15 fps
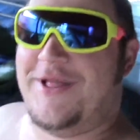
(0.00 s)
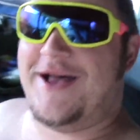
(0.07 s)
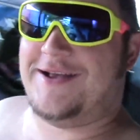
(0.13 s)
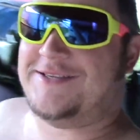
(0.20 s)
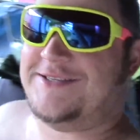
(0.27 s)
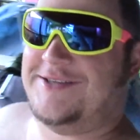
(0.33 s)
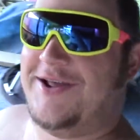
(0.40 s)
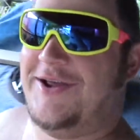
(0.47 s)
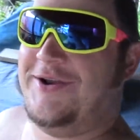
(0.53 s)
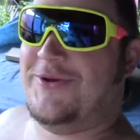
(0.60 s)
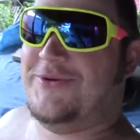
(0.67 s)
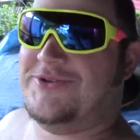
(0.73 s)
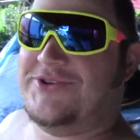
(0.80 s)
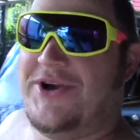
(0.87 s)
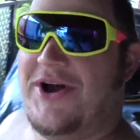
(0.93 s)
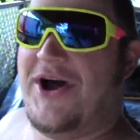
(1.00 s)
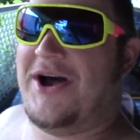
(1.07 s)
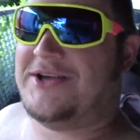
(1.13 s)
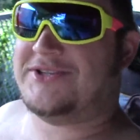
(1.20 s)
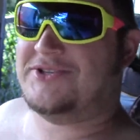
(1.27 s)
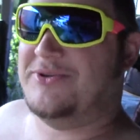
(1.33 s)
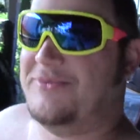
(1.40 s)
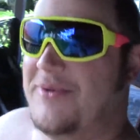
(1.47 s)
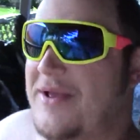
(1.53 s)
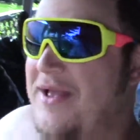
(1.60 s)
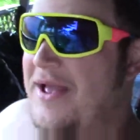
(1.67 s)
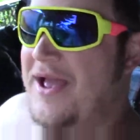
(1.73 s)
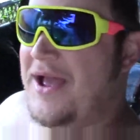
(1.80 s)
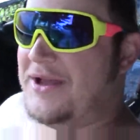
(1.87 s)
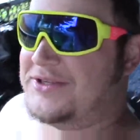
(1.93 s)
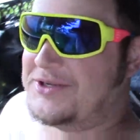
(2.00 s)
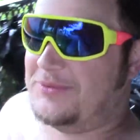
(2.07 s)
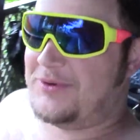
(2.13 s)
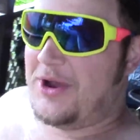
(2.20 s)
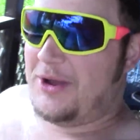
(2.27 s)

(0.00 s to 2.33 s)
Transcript: last night. It was awesome. I had some